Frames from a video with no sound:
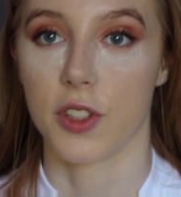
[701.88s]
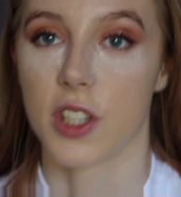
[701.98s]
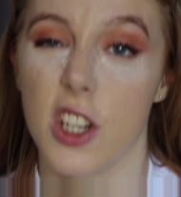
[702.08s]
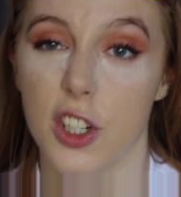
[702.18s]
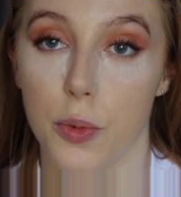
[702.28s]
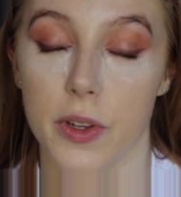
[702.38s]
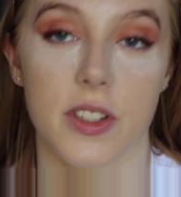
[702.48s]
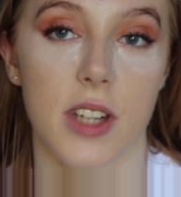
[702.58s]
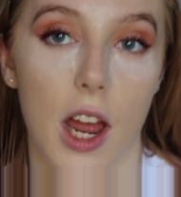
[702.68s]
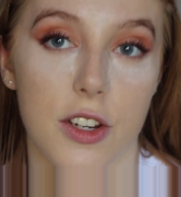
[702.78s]
just going to use short ones
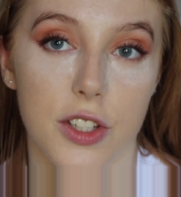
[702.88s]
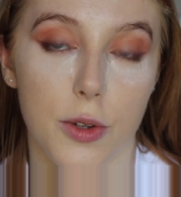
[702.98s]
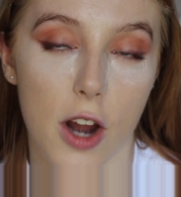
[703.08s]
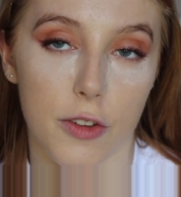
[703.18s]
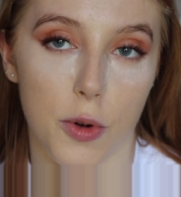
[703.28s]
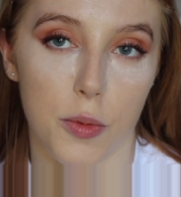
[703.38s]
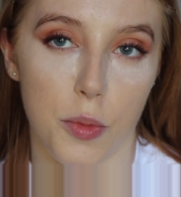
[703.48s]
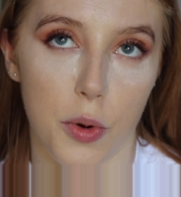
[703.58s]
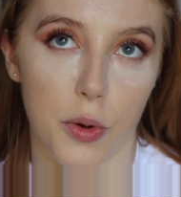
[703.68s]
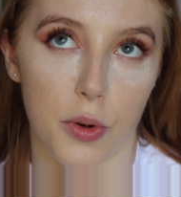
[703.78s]
today. I just kind of want
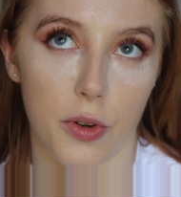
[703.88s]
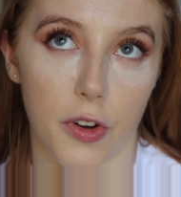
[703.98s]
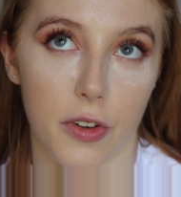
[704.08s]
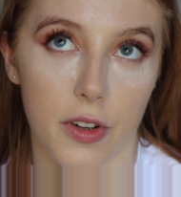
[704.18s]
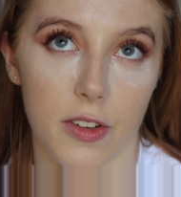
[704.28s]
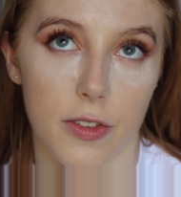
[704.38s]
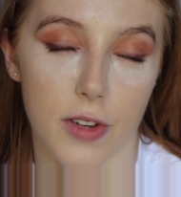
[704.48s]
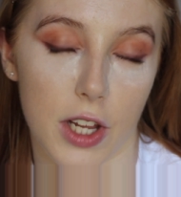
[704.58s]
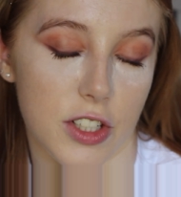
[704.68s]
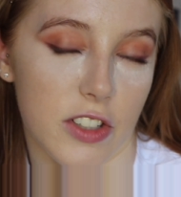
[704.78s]
more
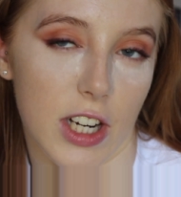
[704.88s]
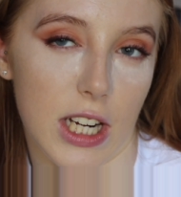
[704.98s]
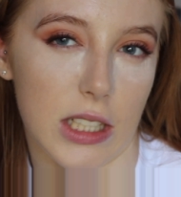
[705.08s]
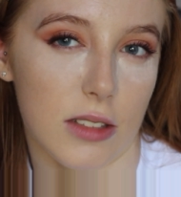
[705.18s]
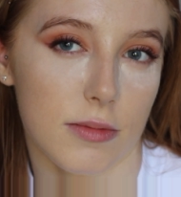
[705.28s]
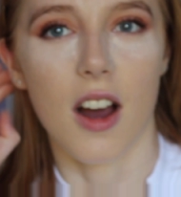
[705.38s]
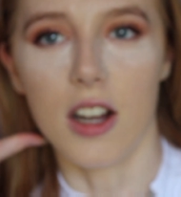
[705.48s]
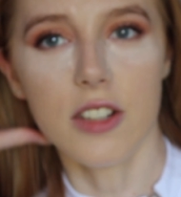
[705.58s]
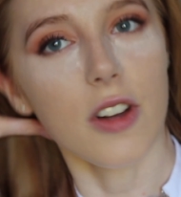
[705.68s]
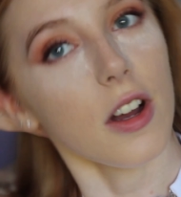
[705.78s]
fluttery.
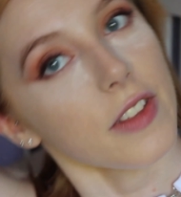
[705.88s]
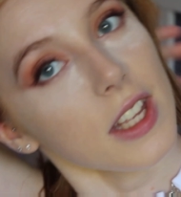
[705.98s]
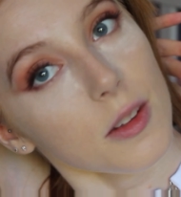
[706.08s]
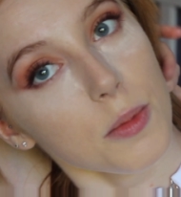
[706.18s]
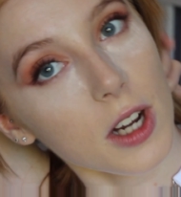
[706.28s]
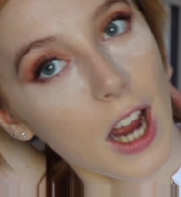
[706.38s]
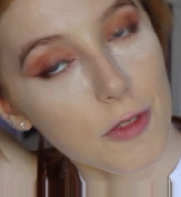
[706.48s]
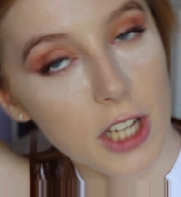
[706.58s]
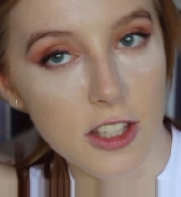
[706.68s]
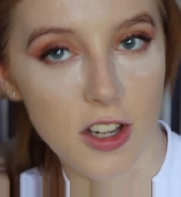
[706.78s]
I think my
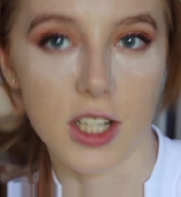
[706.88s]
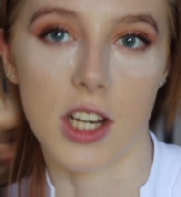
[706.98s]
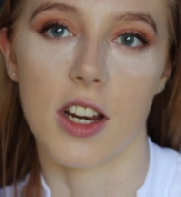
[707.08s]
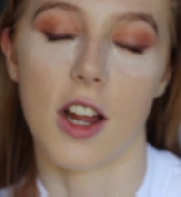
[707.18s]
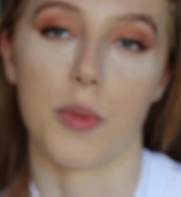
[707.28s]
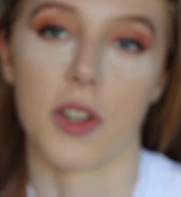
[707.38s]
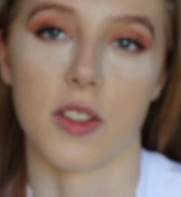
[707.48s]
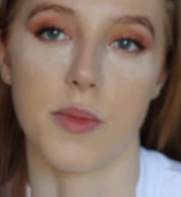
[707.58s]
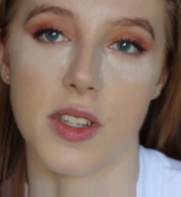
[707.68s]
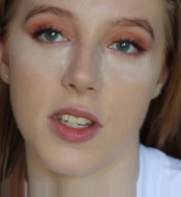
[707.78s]
camera keeps going in and out because
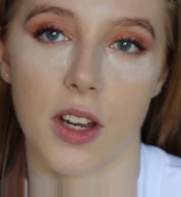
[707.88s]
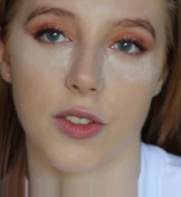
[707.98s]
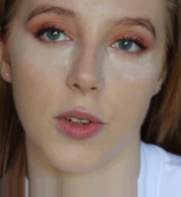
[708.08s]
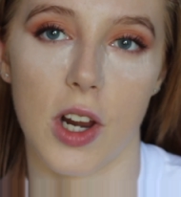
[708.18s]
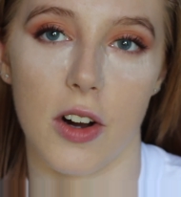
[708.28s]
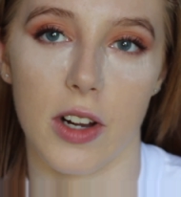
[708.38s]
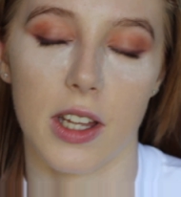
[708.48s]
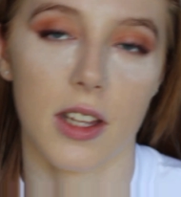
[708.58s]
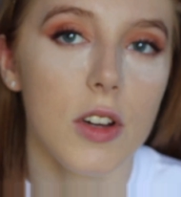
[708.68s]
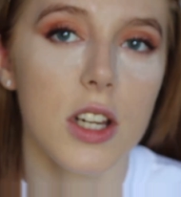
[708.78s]
I'm using natural
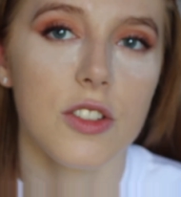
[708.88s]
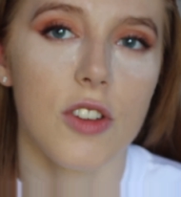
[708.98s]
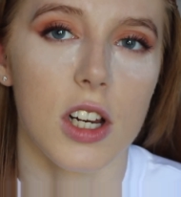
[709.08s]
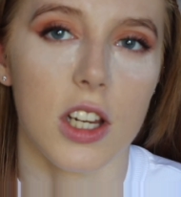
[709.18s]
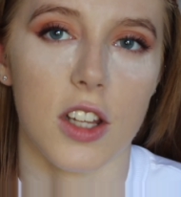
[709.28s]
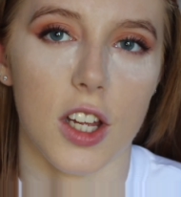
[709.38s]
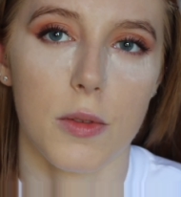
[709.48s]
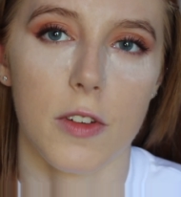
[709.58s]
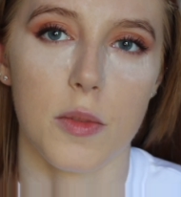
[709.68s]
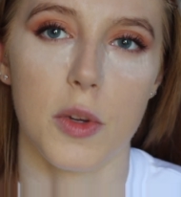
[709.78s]
light. Really struggling though
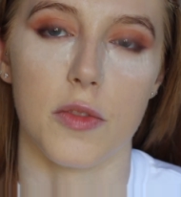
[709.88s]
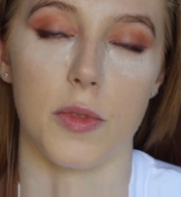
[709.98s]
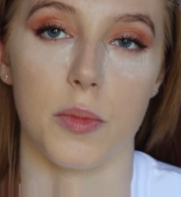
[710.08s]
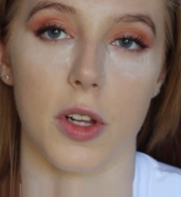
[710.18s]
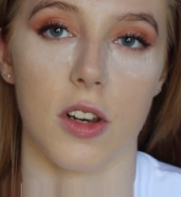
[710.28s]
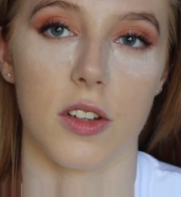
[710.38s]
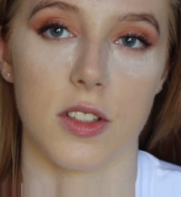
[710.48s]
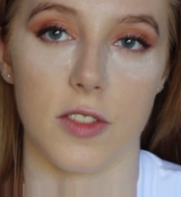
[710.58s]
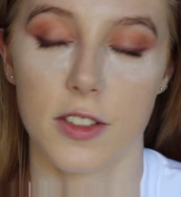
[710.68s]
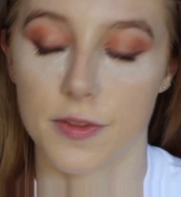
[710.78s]
with every movement by the
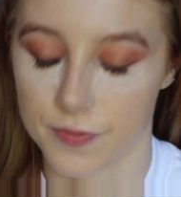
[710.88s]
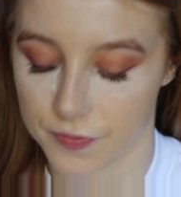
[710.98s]
looks of it.